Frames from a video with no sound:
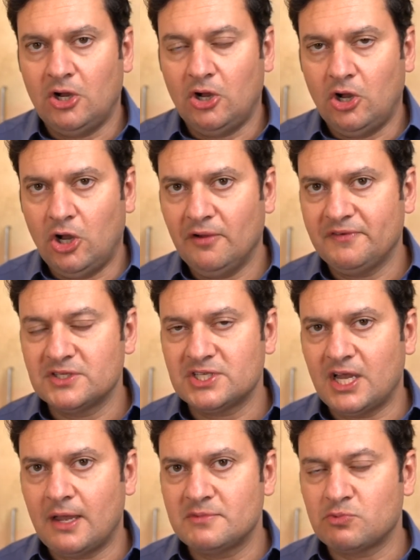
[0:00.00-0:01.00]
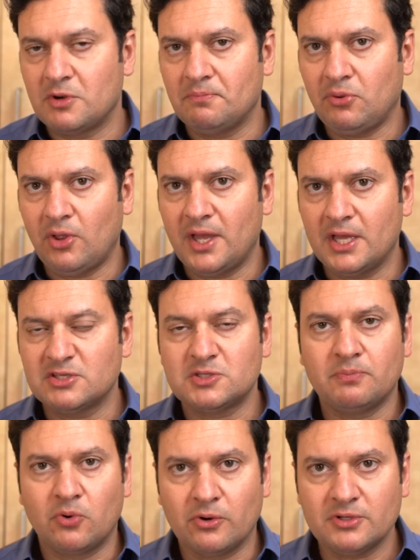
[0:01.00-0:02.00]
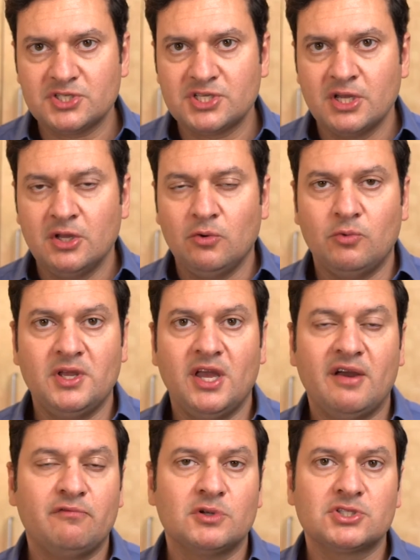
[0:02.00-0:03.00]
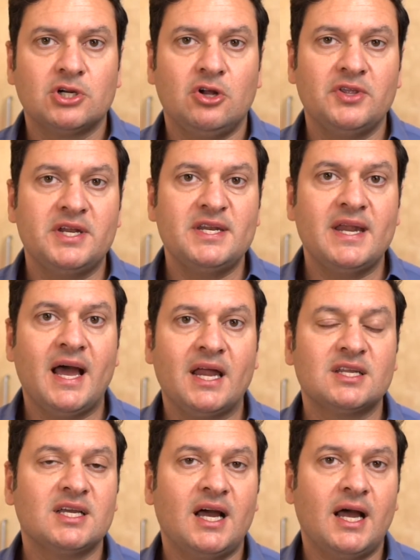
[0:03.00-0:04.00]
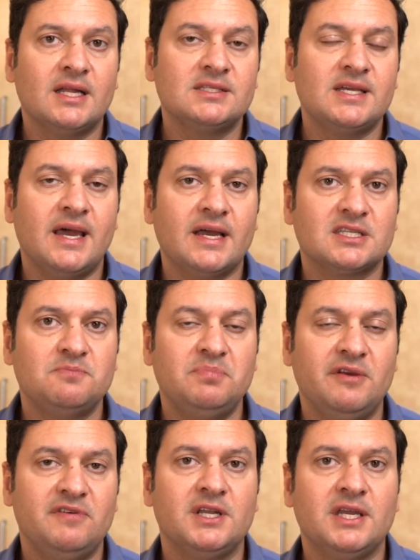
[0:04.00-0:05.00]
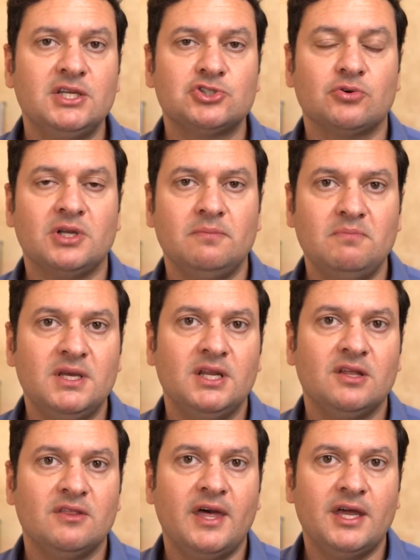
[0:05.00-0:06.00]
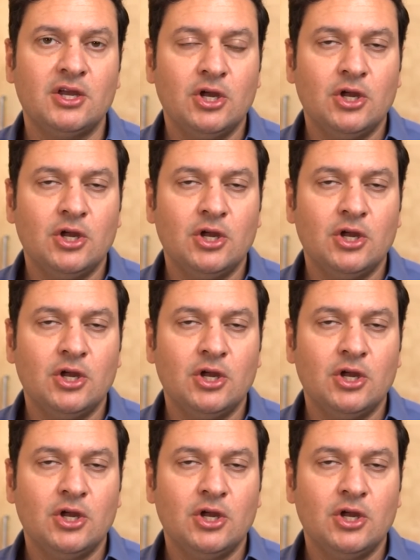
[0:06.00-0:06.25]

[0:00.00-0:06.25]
Oftentimes when playing sports, we have what's called a non-contact pivoting injury, meaning that